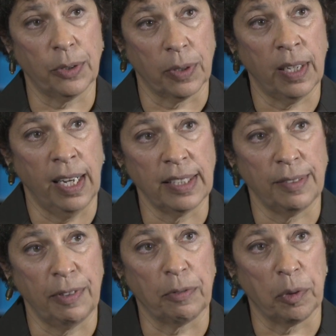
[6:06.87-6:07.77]
certain kinds
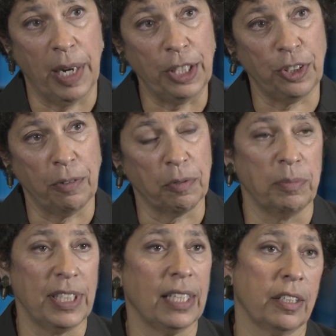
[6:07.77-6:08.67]
of information
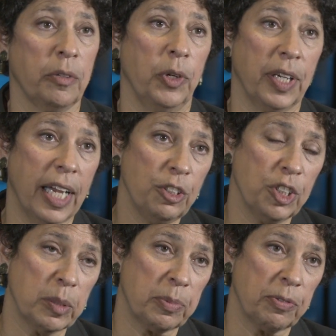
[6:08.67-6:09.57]
from
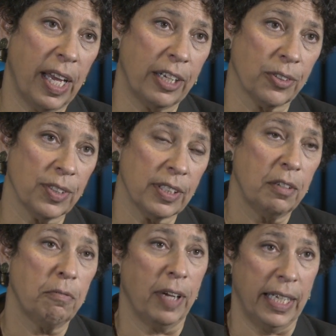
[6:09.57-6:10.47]
telecommunications providers,
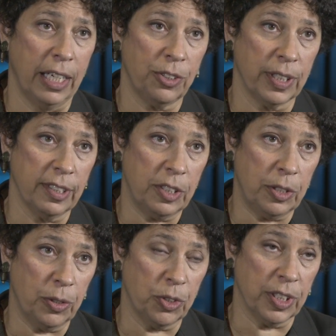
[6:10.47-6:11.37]
financial
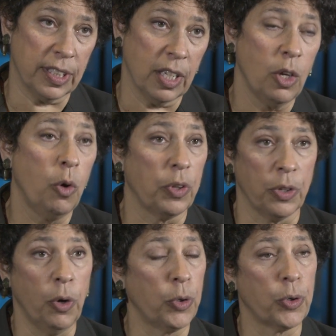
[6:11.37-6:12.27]
institutions, with
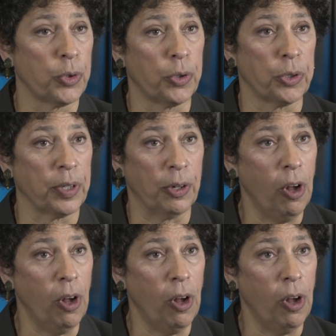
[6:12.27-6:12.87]
no court order at